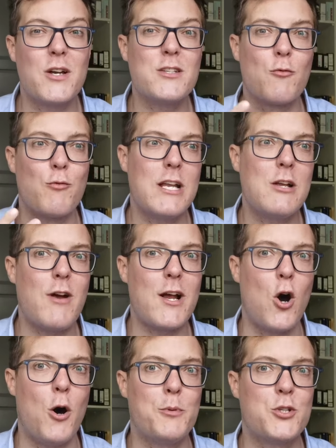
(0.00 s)
So it's a really
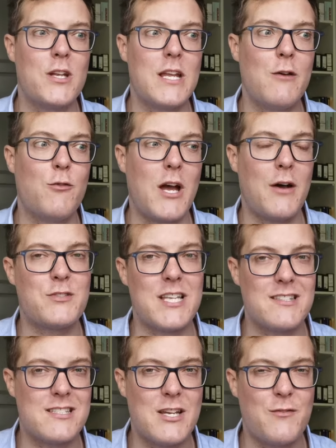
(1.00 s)
great option if you have
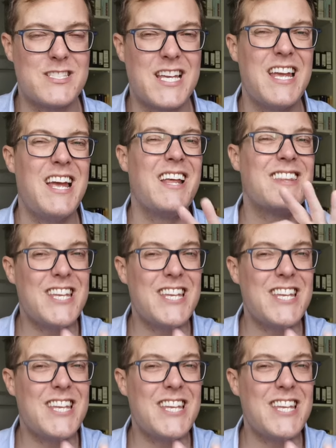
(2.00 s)
sensitivity.